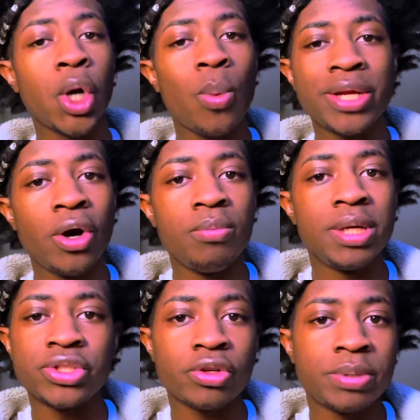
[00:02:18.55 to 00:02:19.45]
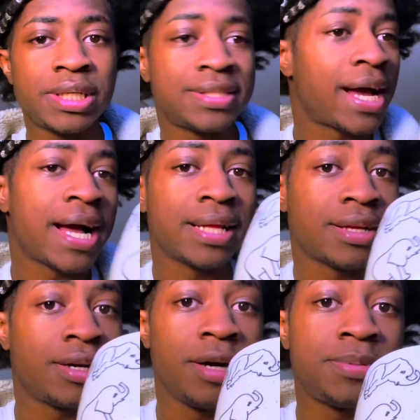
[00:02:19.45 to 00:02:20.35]
I don't miss her because I got
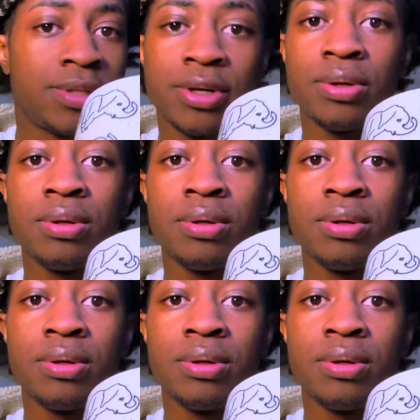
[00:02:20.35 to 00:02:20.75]
the cup still.